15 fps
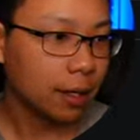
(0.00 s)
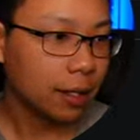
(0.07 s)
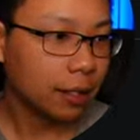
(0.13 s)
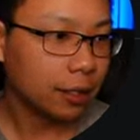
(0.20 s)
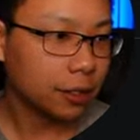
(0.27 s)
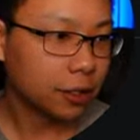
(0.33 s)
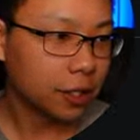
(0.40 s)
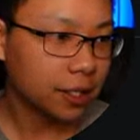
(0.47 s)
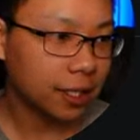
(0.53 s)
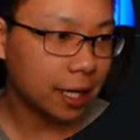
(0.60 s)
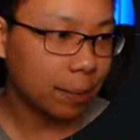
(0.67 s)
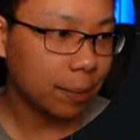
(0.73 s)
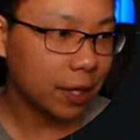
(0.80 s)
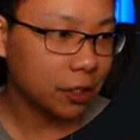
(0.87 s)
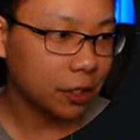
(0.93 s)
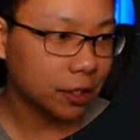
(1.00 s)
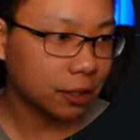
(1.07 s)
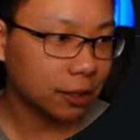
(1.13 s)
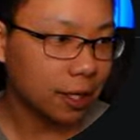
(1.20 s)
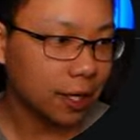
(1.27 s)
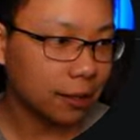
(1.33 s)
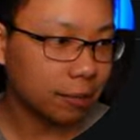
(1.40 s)
She doesn't get mentioned a
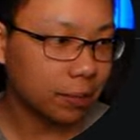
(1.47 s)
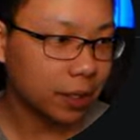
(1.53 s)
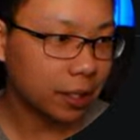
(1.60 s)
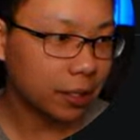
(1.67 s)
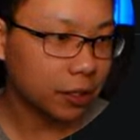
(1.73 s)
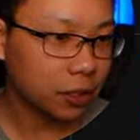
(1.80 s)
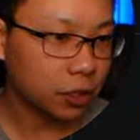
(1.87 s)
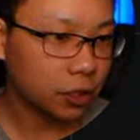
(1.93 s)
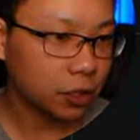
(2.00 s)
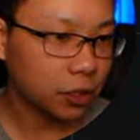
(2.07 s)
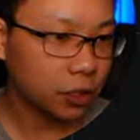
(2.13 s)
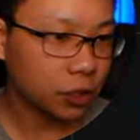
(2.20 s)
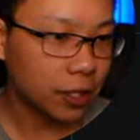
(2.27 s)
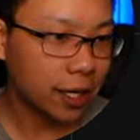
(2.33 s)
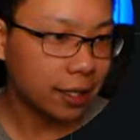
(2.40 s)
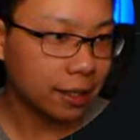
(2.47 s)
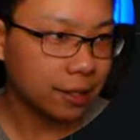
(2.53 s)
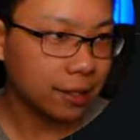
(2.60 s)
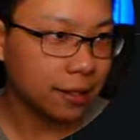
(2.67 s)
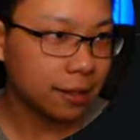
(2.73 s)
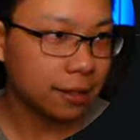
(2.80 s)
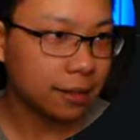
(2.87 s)
lot because Chi Strat
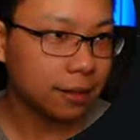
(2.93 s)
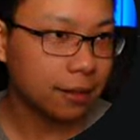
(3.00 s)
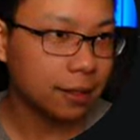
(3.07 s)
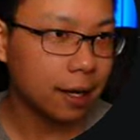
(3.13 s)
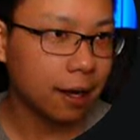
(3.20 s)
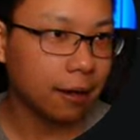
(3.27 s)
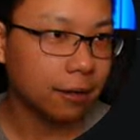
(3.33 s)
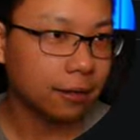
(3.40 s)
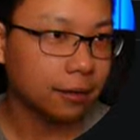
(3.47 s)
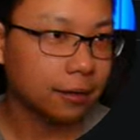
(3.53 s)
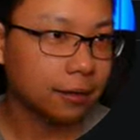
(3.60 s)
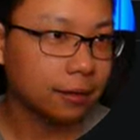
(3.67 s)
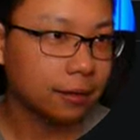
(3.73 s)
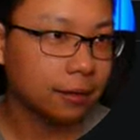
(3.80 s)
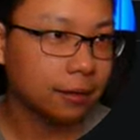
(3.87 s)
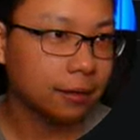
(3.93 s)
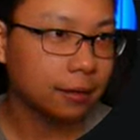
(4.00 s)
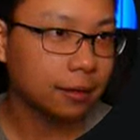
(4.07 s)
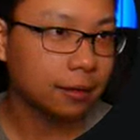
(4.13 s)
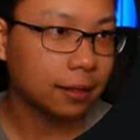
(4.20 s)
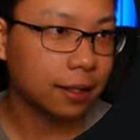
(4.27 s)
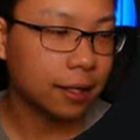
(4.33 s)
exists. Yeah.
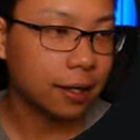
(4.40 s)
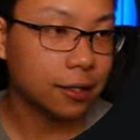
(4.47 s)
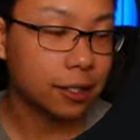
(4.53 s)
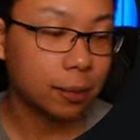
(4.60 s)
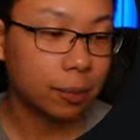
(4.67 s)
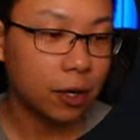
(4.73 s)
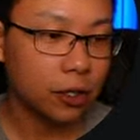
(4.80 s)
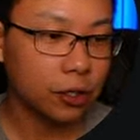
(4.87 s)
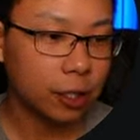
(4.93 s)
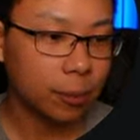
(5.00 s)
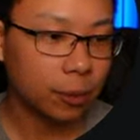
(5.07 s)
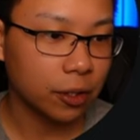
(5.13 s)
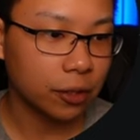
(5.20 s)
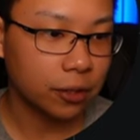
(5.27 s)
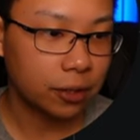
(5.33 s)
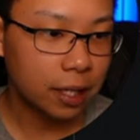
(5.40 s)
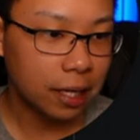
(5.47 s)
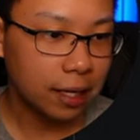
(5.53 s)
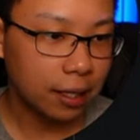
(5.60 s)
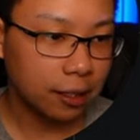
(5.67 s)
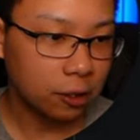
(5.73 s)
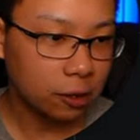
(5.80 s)
Uh, Samar Gem Curse.
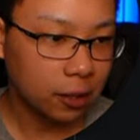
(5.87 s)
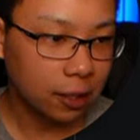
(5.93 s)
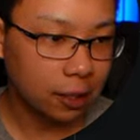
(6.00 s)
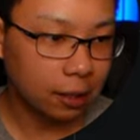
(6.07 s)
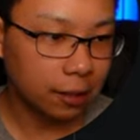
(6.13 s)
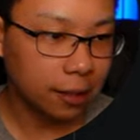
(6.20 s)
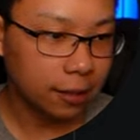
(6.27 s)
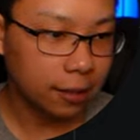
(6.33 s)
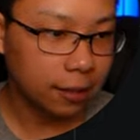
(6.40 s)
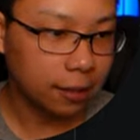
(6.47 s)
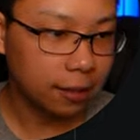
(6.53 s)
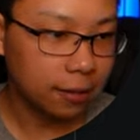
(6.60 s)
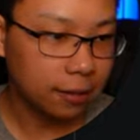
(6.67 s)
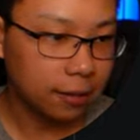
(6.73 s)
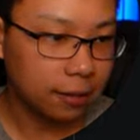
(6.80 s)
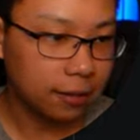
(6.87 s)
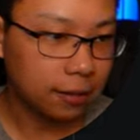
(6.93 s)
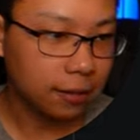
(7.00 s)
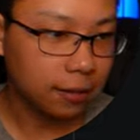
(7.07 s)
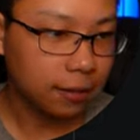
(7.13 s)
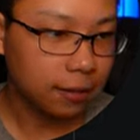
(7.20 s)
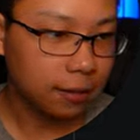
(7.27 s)
You need a lucky.
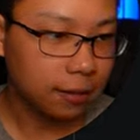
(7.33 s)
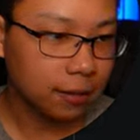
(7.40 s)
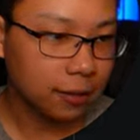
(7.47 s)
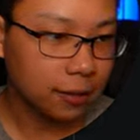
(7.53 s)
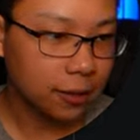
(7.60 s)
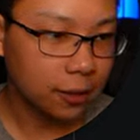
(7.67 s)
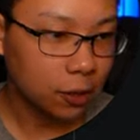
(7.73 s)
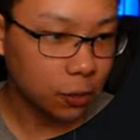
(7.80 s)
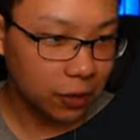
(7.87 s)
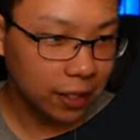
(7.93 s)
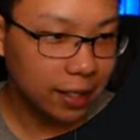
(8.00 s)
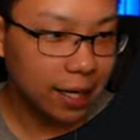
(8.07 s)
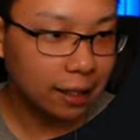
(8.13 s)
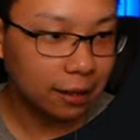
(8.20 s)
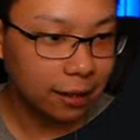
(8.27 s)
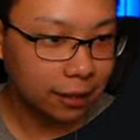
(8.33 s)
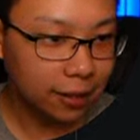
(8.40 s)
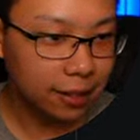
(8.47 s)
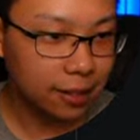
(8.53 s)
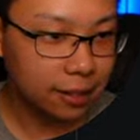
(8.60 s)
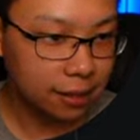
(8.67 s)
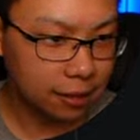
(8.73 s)
You need a lucky
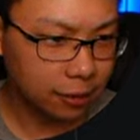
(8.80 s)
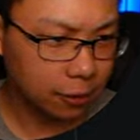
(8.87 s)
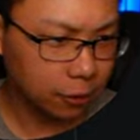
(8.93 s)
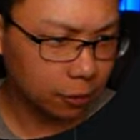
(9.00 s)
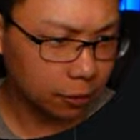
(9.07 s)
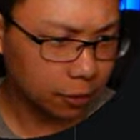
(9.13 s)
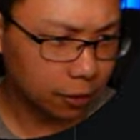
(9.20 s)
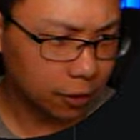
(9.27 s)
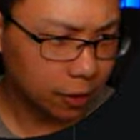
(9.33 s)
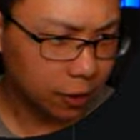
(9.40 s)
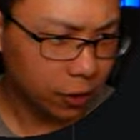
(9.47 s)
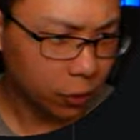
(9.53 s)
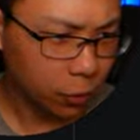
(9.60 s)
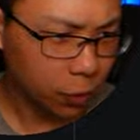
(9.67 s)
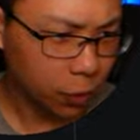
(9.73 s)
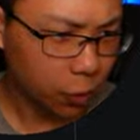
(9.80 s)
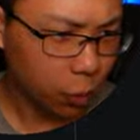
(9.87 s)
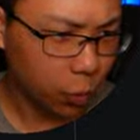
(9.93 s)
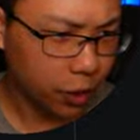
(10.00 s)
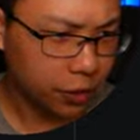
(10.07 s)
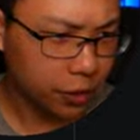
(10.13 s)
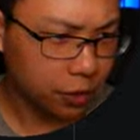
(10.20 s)
still with
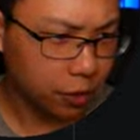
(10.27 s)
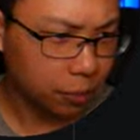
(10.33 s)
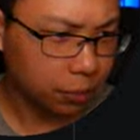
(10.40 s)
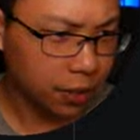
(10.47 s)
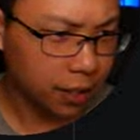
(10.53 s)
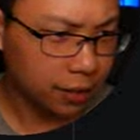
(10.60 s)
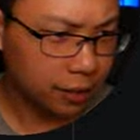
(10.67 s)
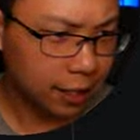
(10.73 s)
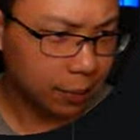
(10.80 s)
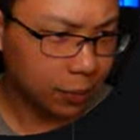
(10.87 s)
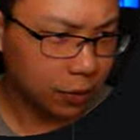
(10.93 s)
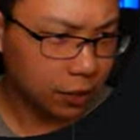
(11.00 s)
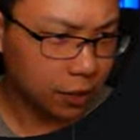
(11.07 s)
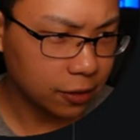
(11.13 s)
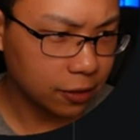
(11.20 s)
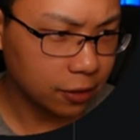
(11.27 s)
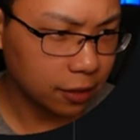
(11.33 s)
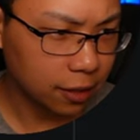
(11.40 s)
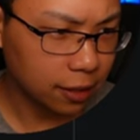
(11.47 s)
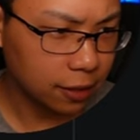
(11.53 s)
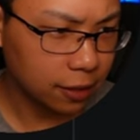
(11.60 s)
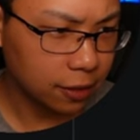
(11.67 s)
one turn block damage. Any
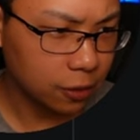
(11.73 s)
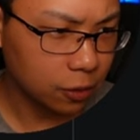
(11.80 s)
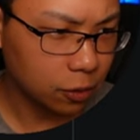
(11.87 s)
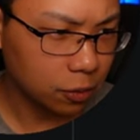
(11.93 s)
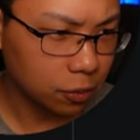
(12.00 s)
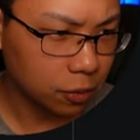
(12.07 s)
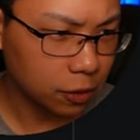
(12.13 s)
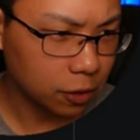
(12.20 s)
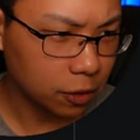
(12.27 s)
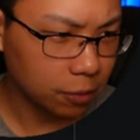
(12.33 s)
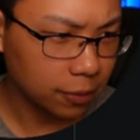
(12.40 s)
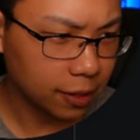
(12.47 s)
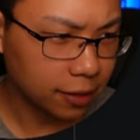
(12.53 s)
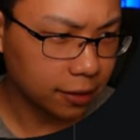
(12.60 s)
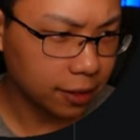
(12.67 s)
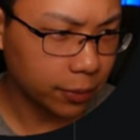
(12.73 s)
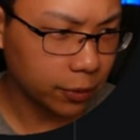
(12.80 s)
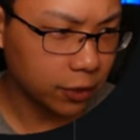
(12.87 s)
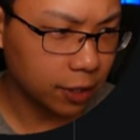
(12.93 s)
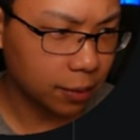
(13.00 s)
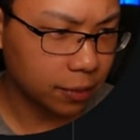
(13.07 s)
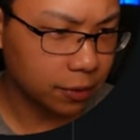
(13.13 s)
any two turn block damage
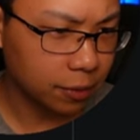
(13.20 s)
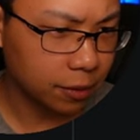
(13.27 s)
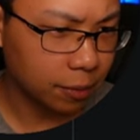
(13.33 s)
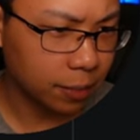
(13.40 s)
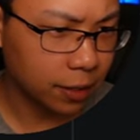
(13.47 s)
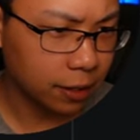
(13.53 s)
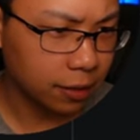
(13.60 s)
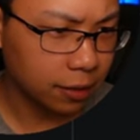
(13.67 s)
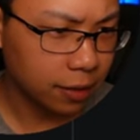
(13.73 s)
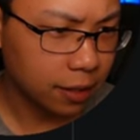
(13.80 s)
champions are better.